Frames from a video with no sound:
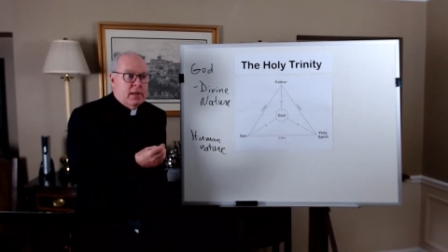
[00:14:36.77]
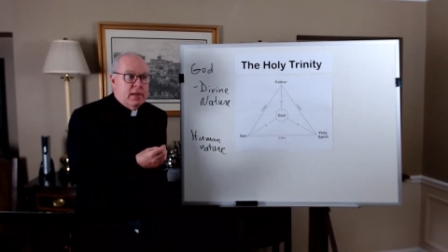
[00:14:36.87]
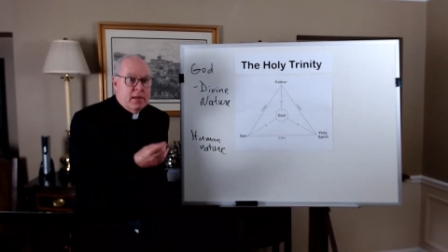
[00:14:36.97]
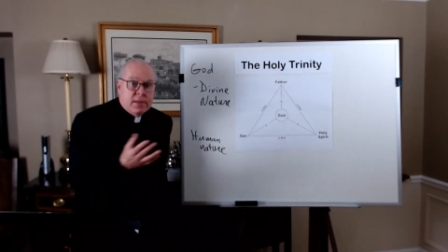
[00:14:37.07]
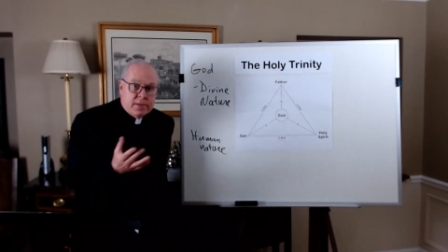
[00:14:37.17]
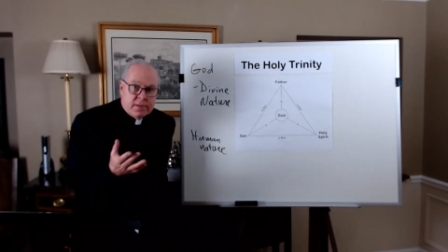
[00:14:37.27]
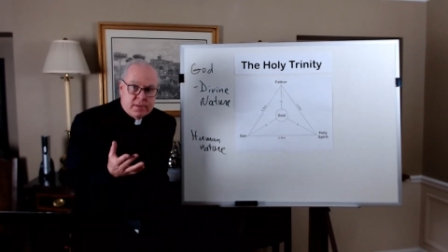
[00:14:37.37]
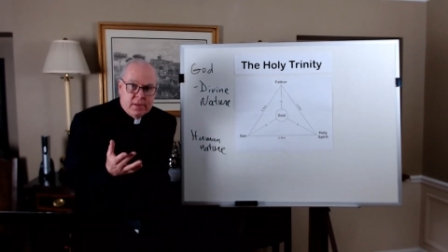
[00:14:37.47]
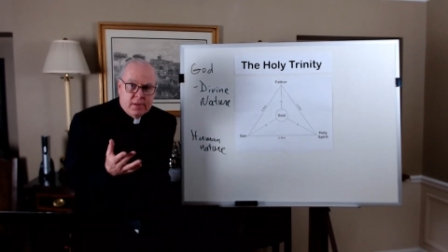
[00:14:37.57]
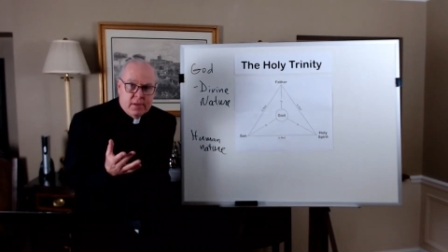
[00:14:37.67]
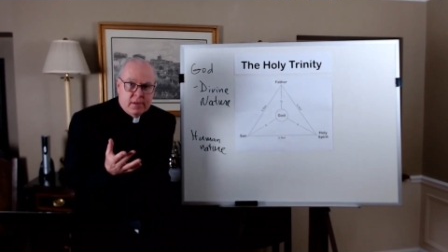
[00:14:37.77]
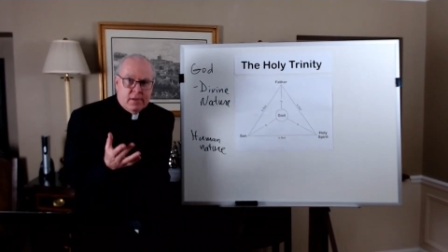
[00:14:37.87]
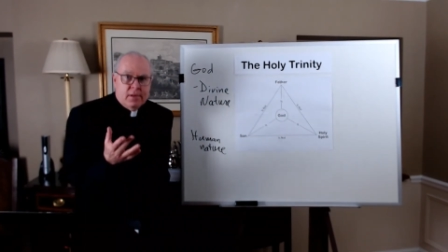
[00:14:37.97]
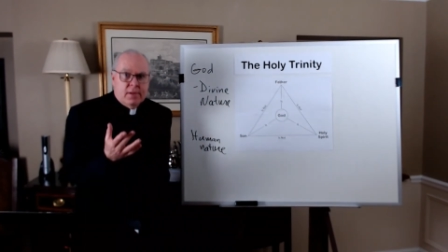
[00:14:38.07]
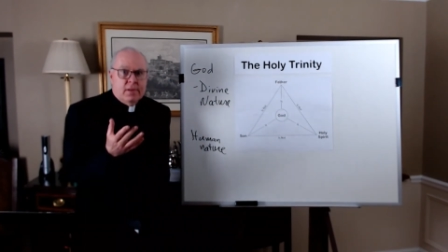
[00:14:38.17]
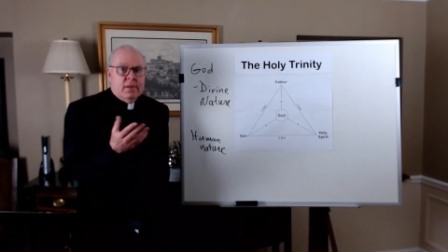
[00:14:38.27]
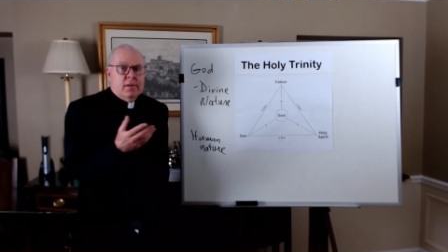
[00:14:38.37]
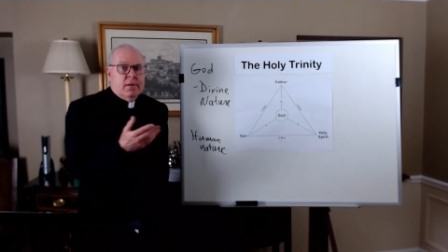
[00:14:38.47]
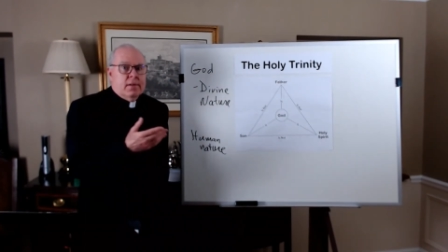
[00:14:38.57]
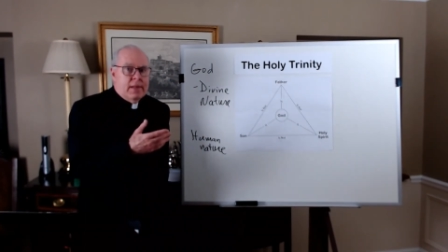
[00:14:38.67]
is.
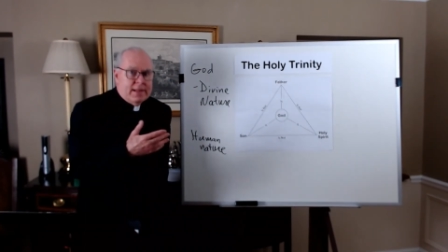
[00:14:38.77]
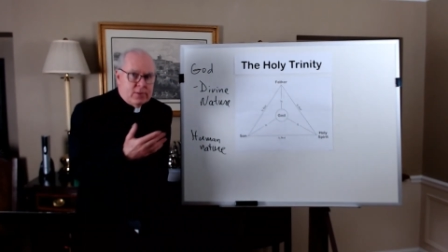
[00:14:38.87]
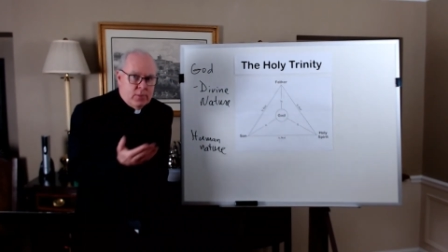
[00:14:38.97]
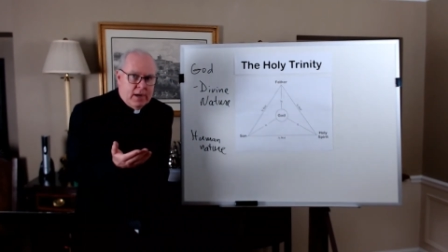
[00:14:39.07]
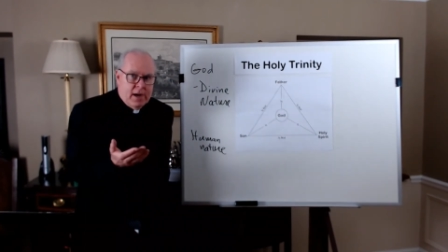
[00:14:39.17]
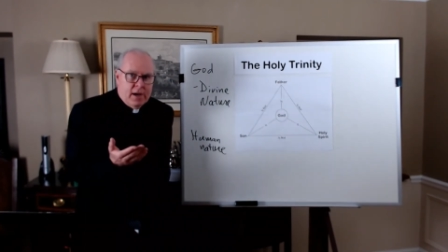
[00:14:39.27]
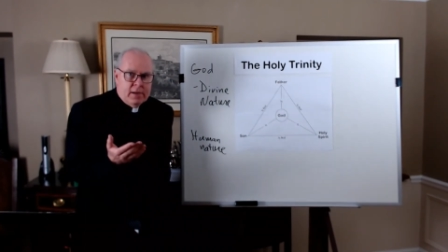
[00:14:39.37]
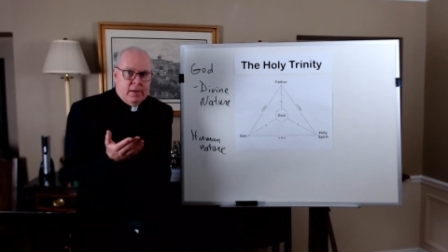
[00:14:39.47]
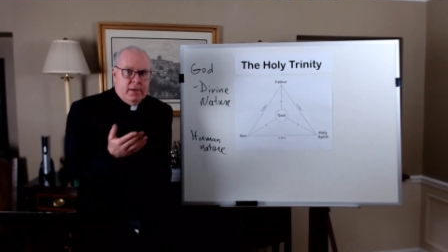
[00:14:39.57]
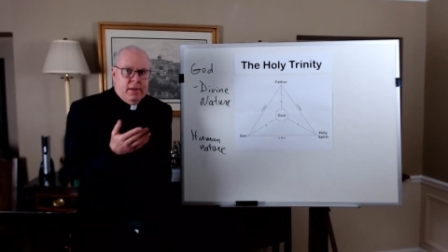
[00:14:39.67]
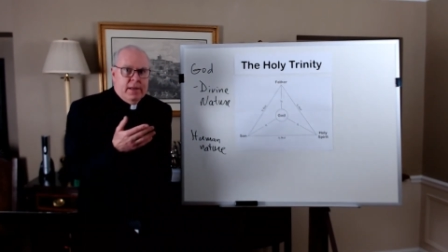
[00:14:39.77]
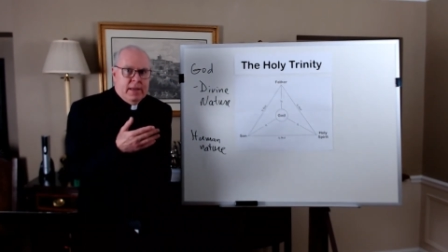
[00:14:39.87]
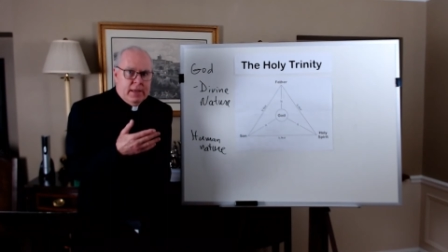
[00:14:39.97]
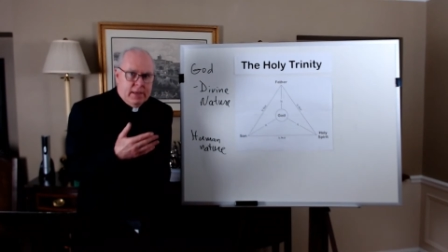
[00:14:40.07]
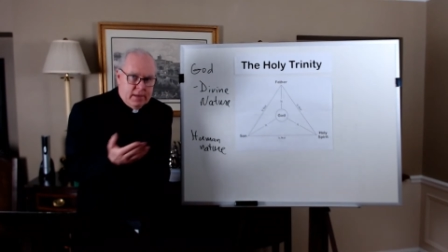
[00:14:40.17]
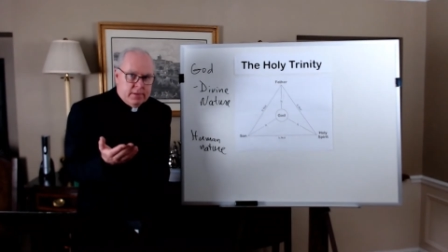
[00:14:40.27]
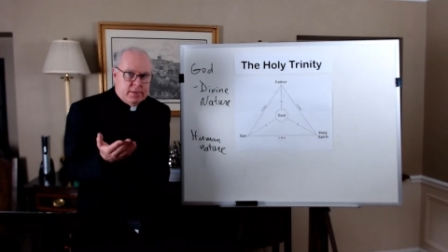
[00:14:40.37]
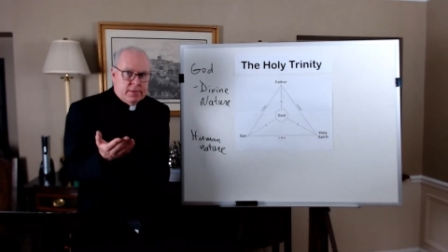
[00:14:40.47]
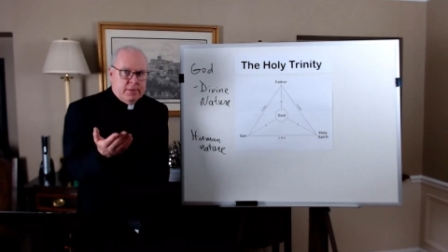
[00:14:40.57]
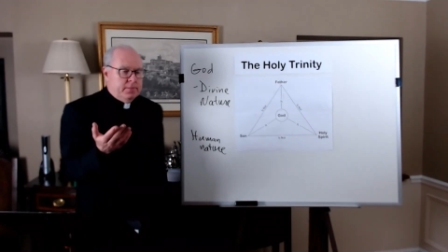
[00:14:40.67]
That's what God
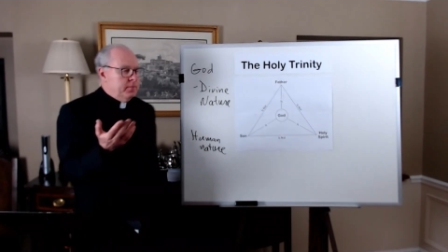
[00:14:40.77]
is.